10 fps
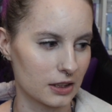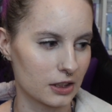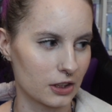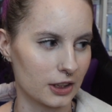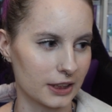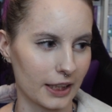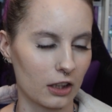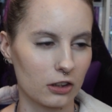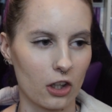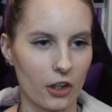So there's like a
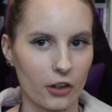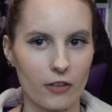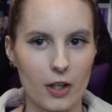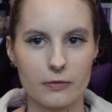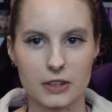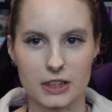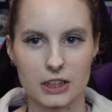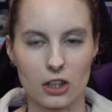lot of emphasis